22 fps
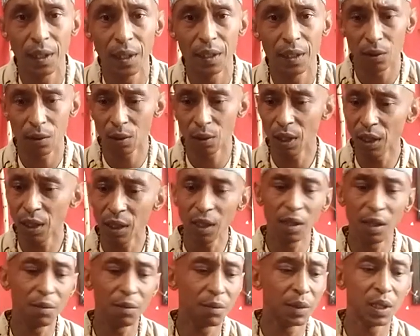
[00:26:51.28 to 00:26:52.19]
So then
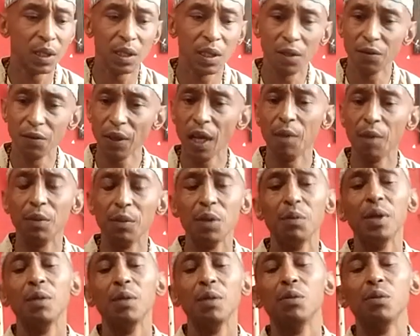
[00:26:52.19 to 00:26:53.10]
him and the family
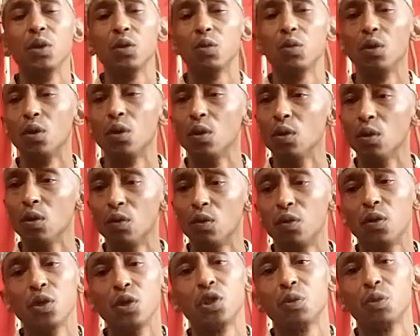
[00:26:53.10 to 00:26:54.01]
members will go look
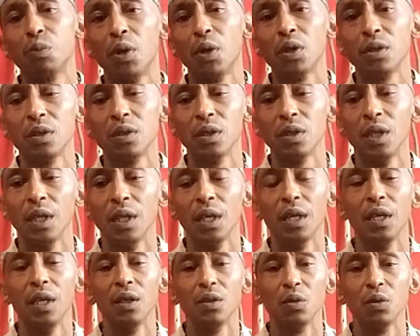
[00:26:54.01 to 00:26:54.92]
for a spot
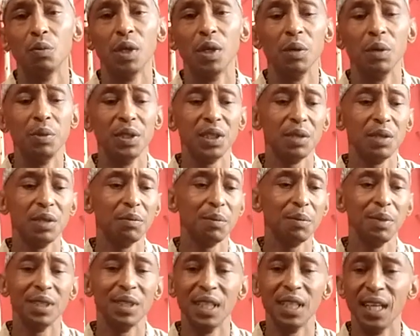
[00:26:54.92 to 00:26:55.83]
to maybe see,
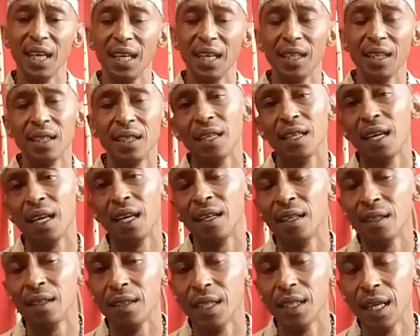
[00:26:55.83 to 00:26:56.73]
maybe they
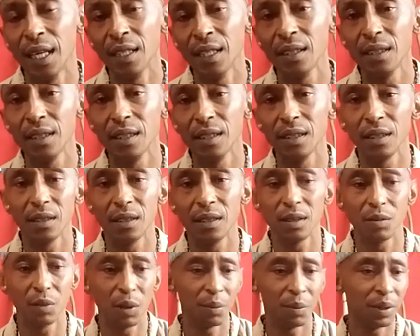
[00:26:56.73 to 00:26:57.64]
angered their ancestors,
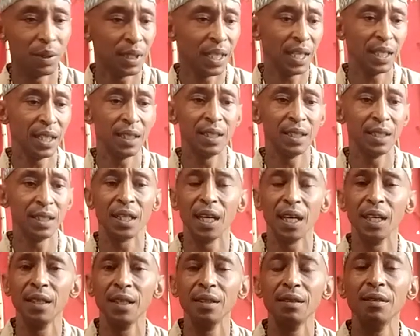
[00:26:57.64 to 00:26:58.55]
maybe they angered
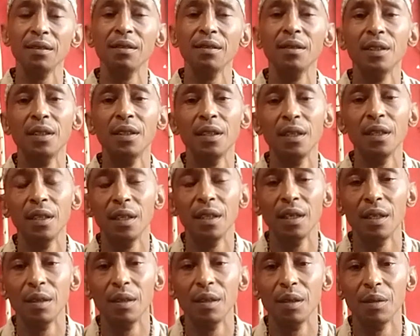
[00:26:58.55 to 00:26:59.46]
rain,
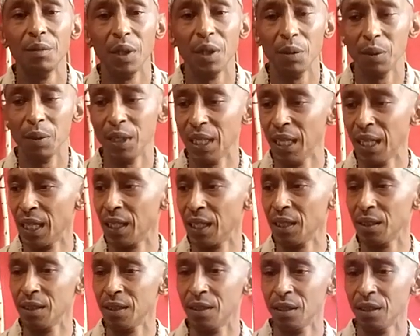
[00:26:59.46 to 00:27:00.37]
maybe they
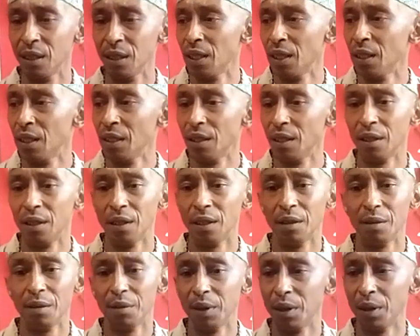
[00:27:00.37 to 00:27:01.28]
angered
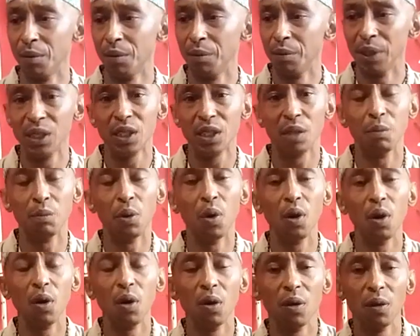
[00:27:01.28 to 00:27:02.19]

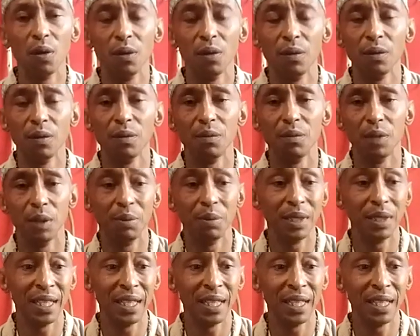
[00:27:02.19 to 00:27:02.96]
Bisapolo, maybe they